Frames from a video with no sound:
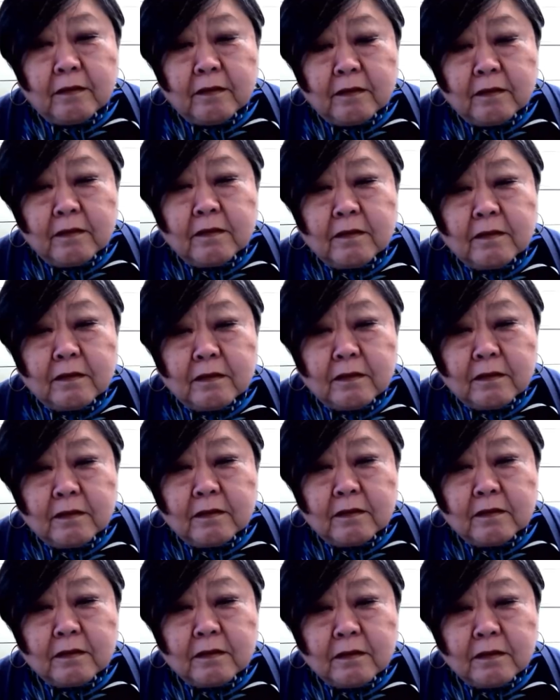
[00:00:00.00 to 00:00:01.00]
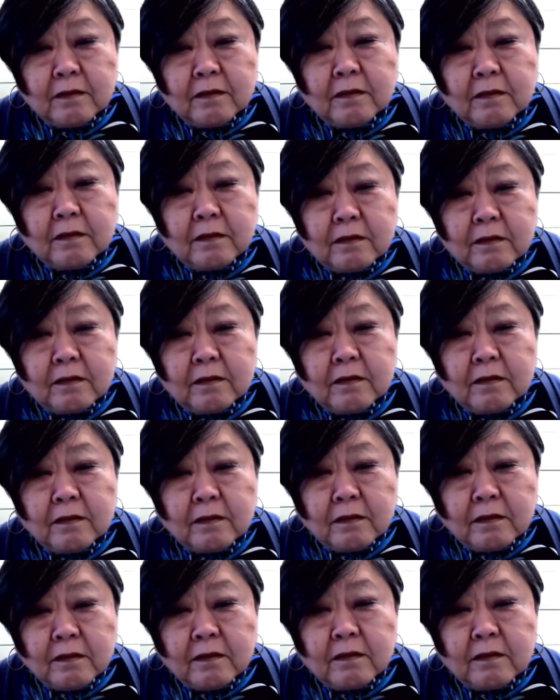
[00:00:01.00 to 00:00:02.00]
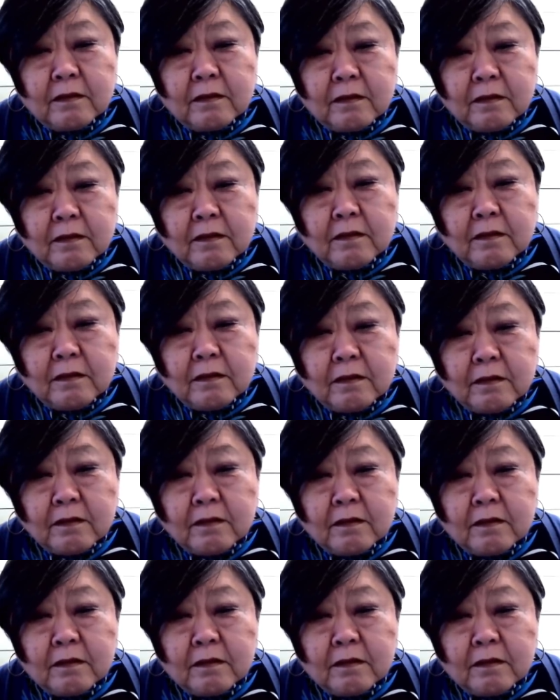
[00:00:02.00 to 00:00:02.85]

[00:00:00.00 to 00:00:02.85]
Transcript: [no speech]